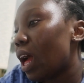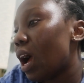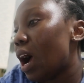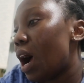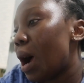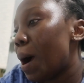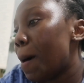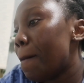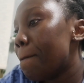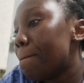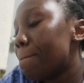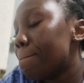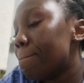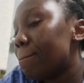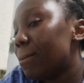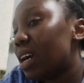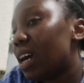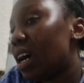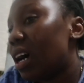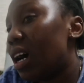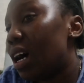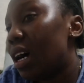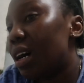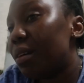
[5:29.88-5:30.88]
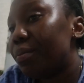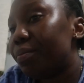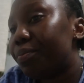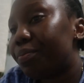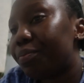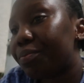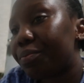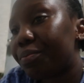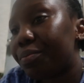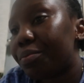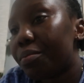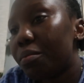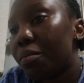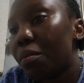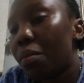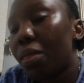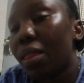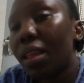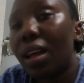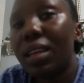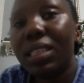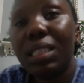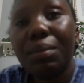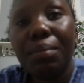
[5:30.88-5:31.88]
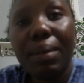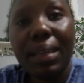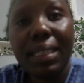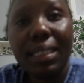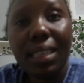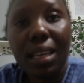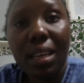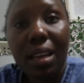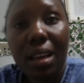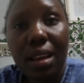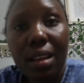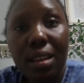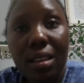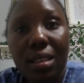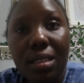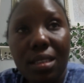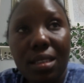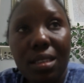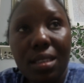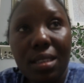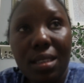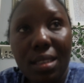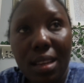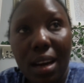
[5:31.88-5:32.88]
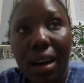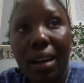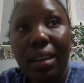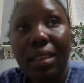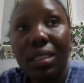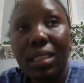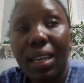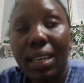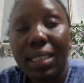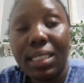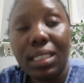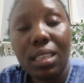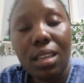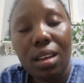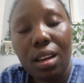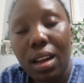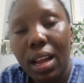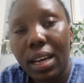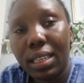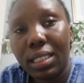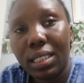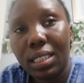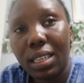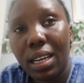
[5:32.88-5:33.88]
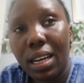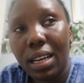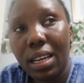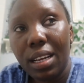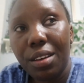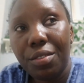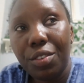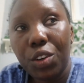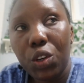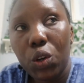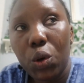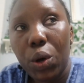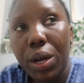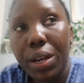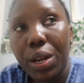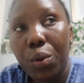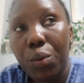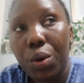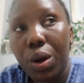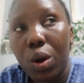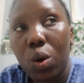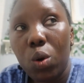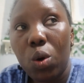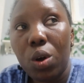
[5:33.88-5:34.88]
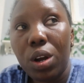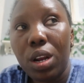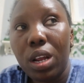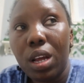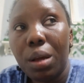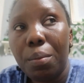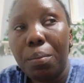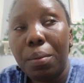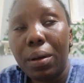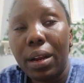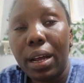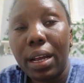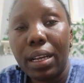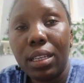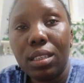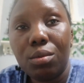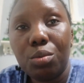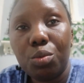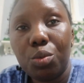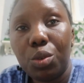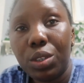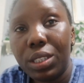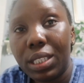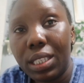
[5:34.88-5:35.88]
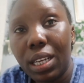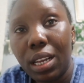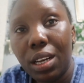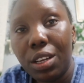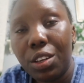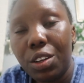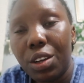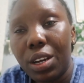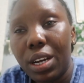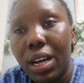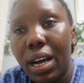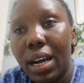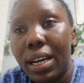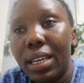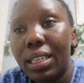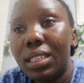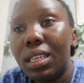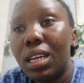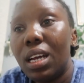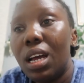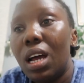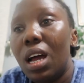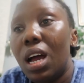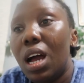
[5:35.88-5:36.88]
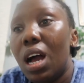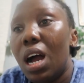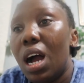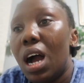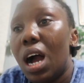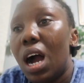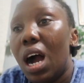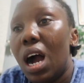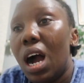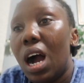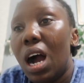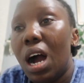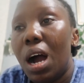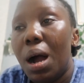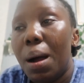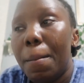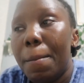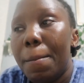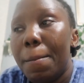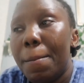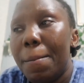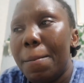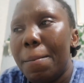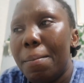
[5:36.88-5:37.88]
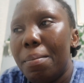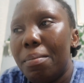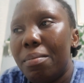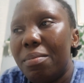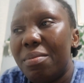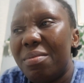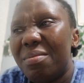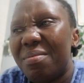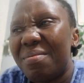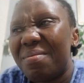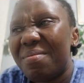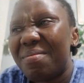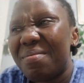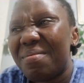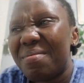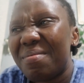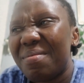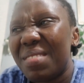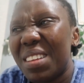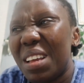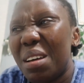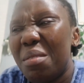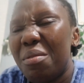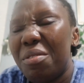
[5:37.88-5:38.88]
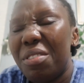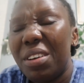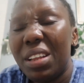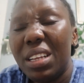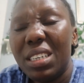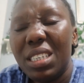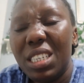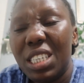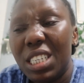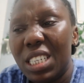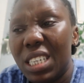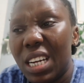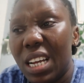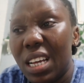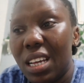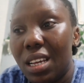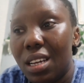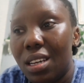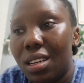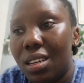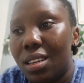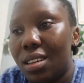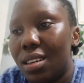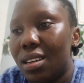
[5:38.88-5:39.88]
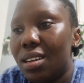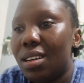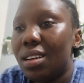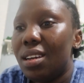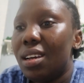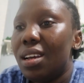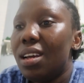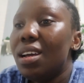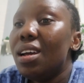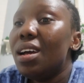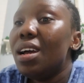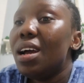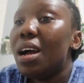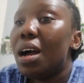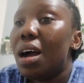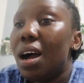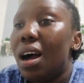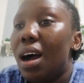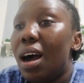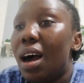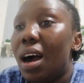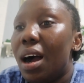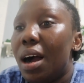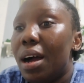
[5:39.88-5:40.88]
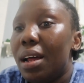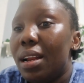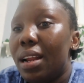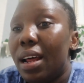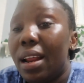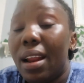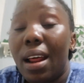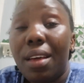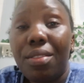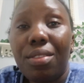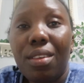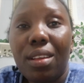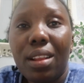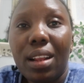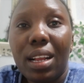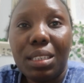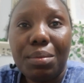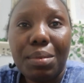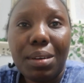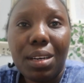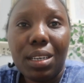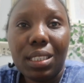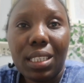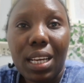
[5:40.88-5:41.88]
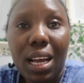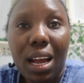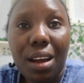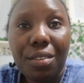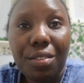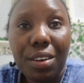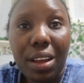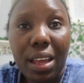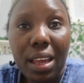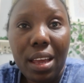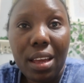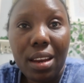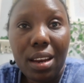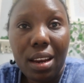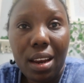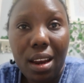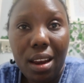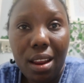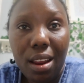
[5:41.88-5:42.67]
um it's my second night I started last night even though I didn't record it but I was telling you guys um I'm feeling shaky and I think that's because I haven't eaten